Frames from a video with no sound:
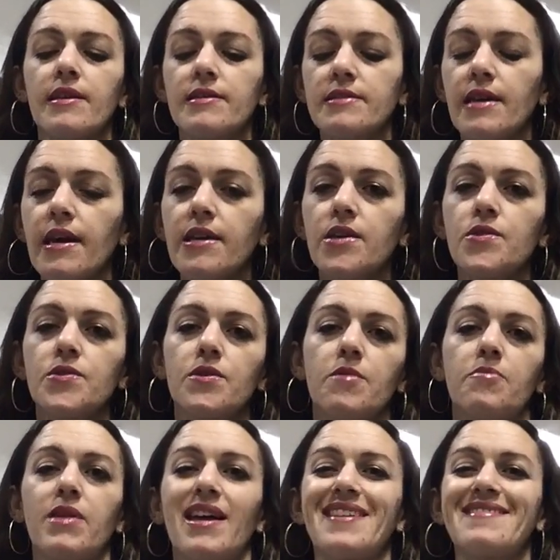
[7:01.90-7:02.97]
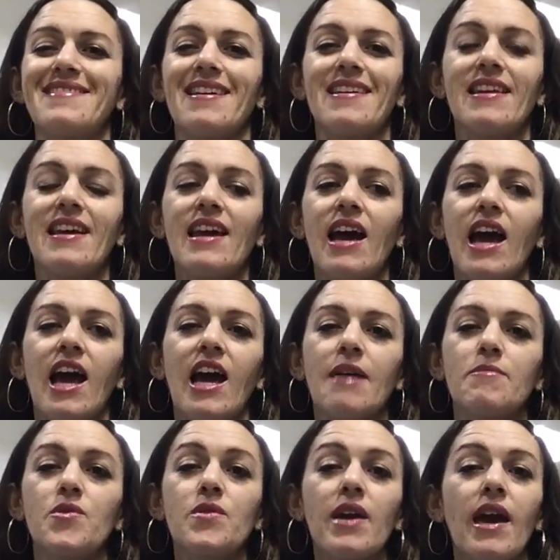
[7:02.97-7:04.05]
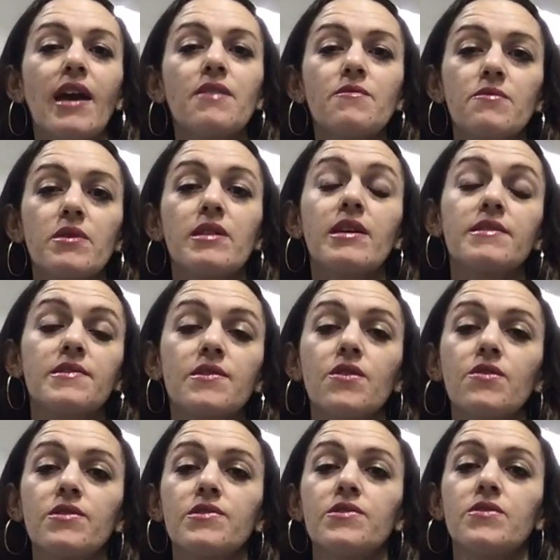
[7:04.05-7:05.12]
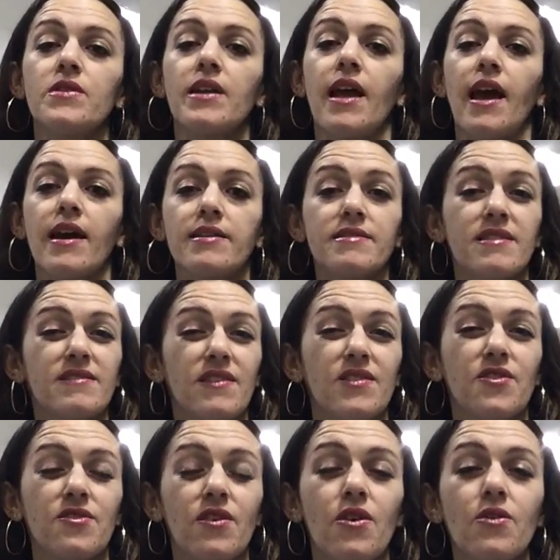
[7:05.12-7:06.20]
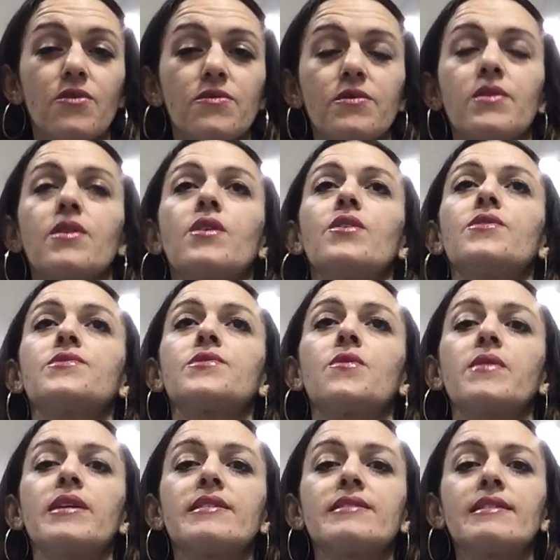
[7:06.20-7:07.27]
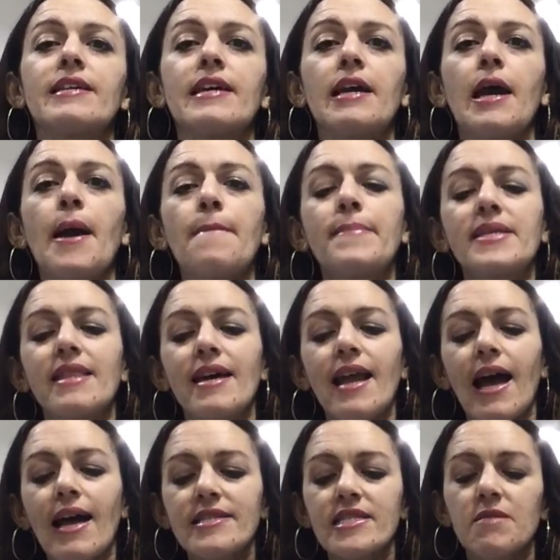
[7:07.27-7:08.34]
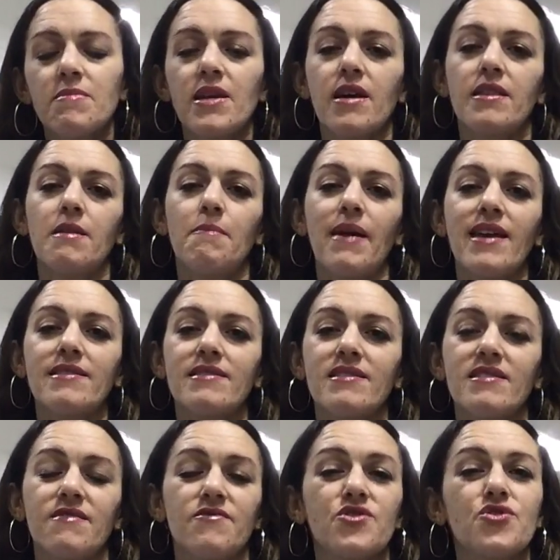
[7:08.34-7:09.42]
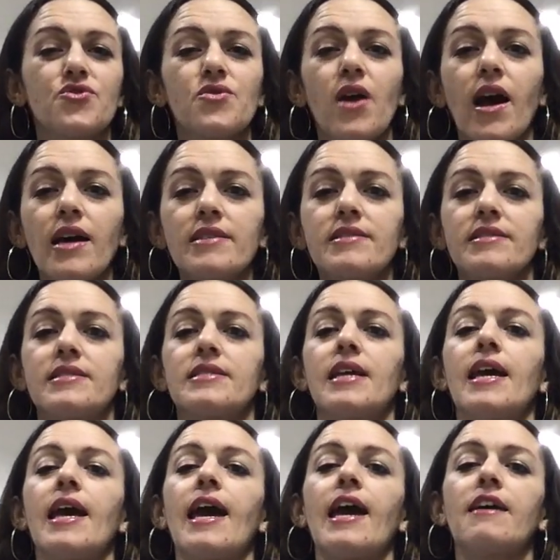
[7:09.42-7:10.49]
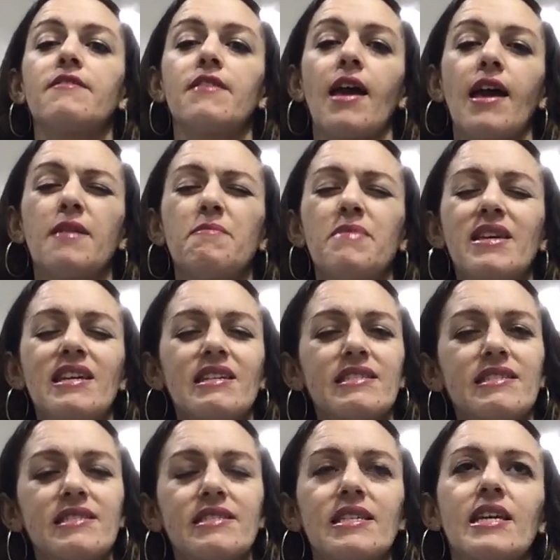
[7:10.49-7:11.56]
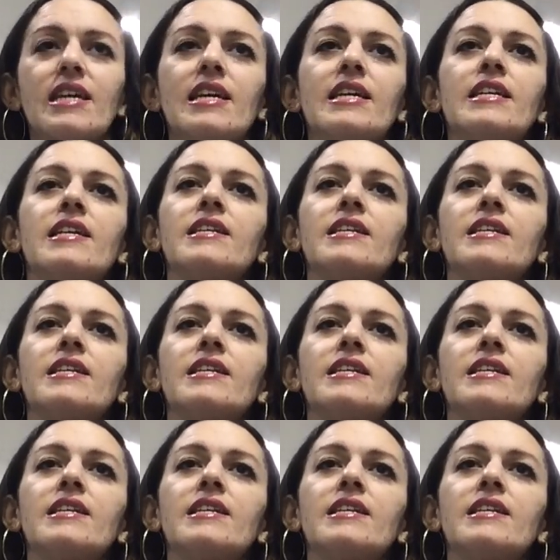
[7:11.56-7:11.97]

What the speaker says: They can take you to a place that you can't really, as a yoga student, access on your own so easily, but that has to be on the basis of trust and being seen.